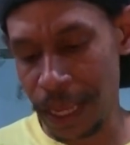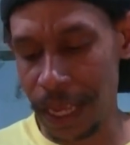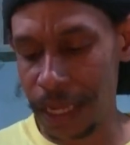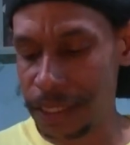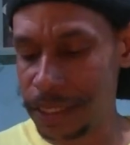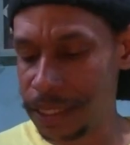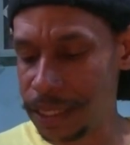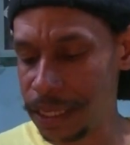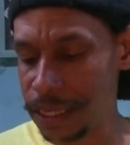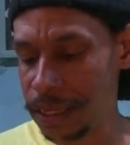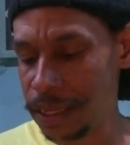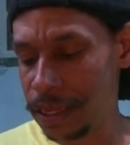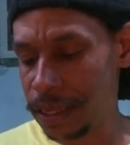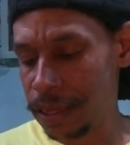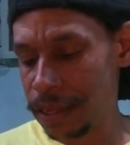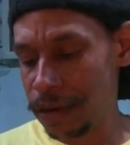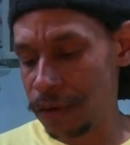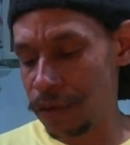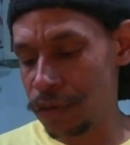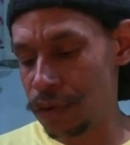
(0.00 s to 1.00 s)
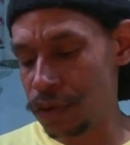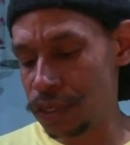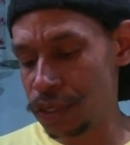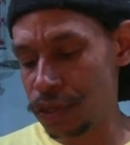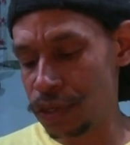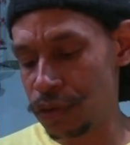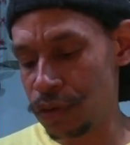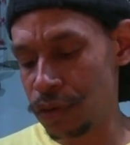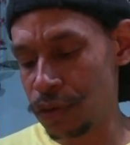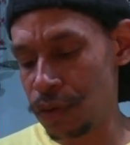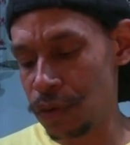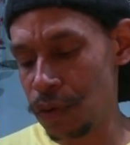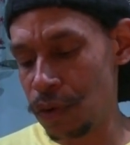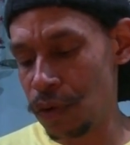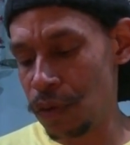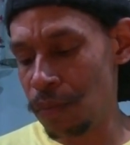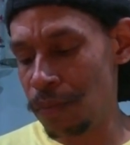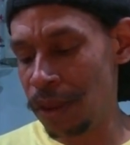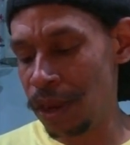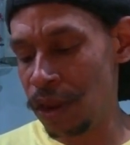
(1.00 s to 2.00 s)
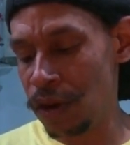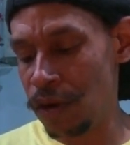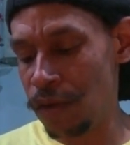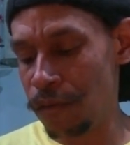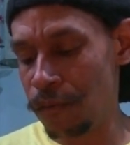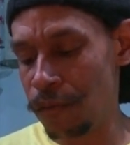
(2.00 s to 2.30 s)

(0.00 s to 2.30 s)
Hence the Crystal Minnow